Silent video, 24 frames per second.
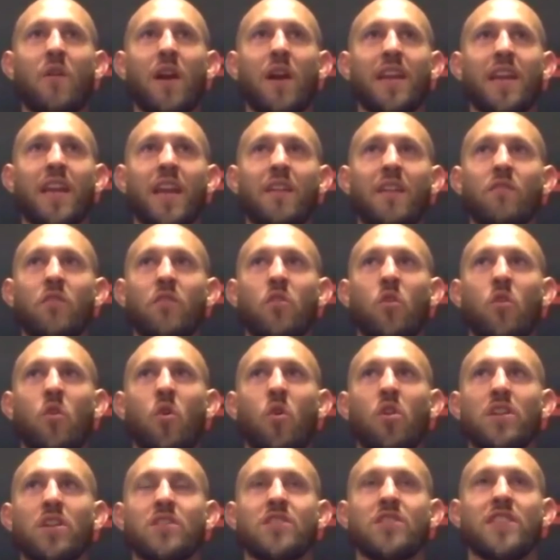I can't
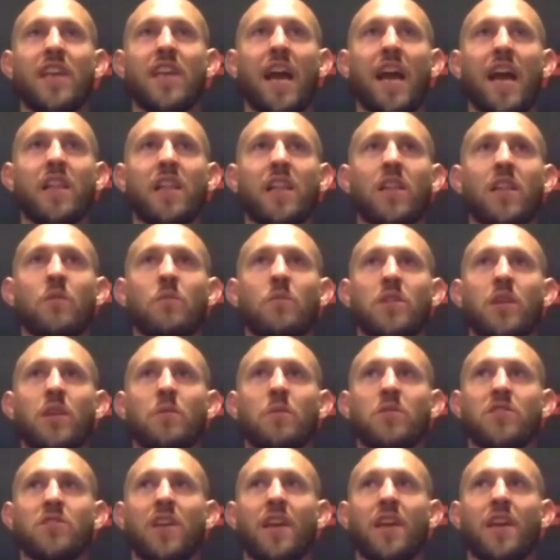recall exactly what they were
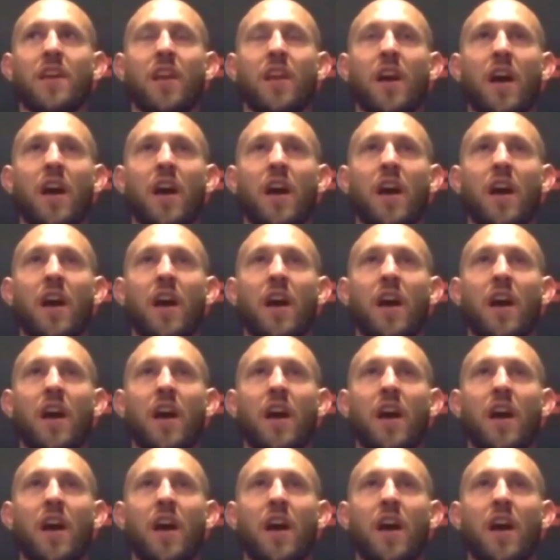saying.